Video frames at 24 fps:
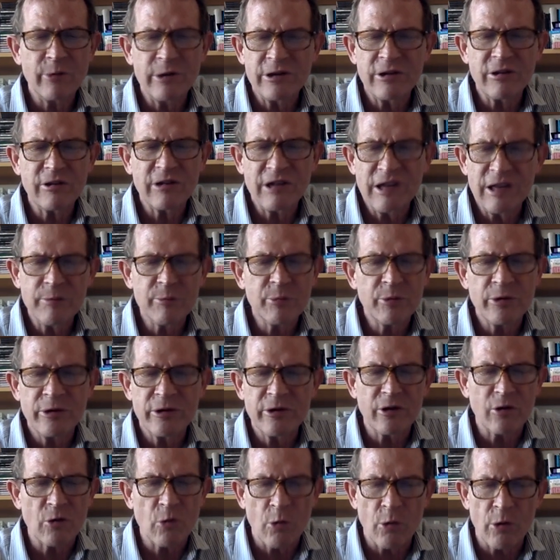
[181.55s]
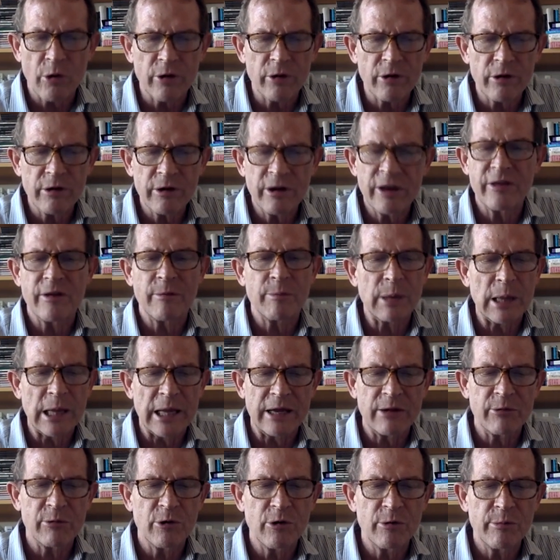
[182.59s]
we just keep her in the corner in the
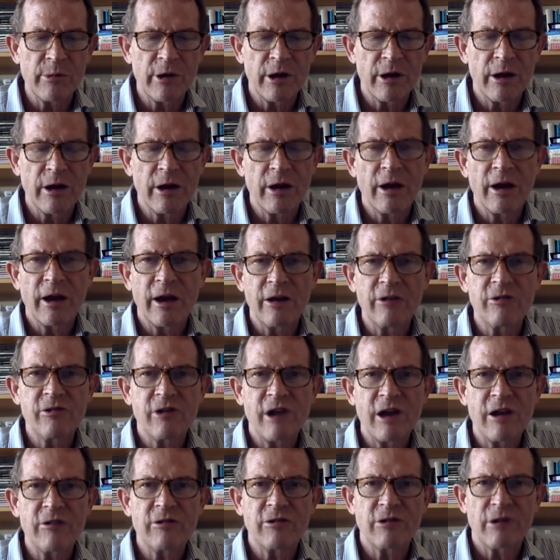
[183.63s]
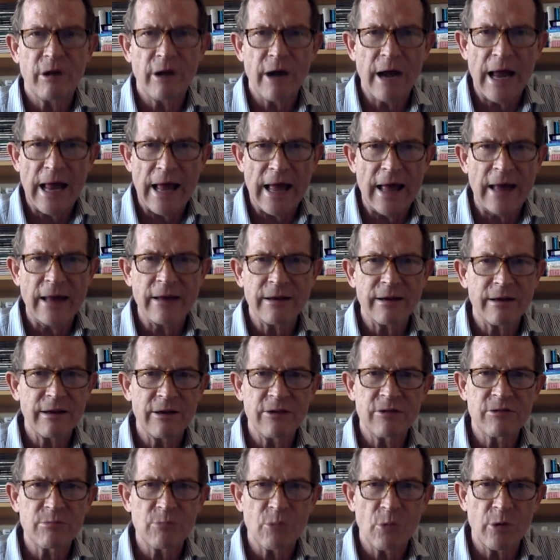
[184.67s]
playroom and change her hat
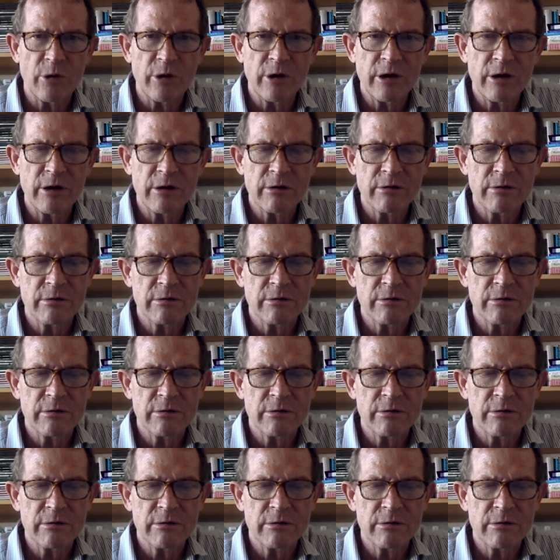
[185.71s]
each morning?"